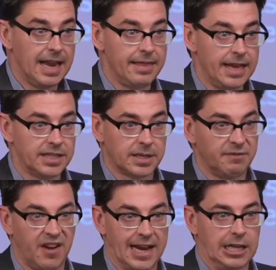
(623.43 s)
and then some
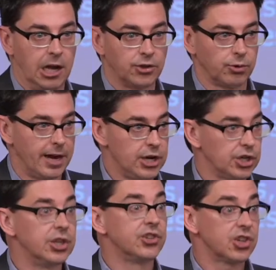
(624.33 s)
final
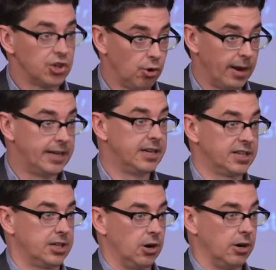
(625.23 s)
alterations, you're ready to
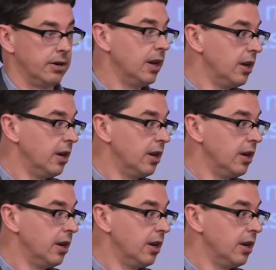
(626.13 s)
start.